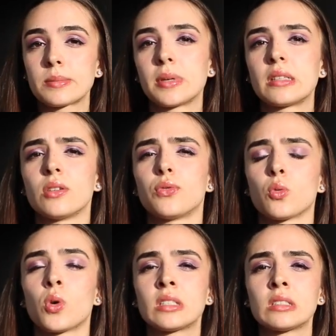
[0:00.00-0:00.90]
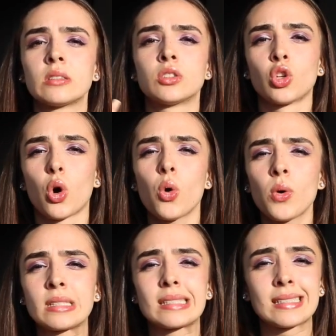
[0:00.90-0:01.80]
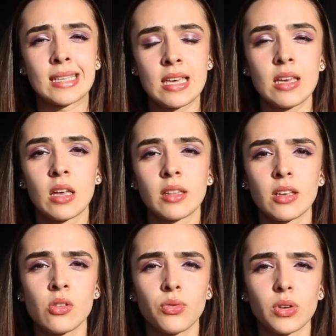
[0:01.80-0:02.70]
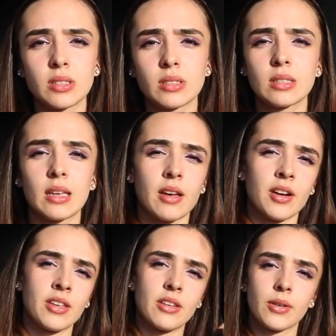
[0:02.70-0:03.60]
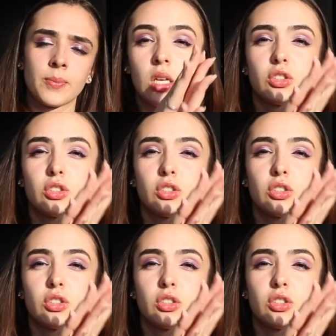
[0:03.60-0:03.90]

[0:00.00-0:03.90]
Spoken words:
But if you wanna know and see the university, they are here.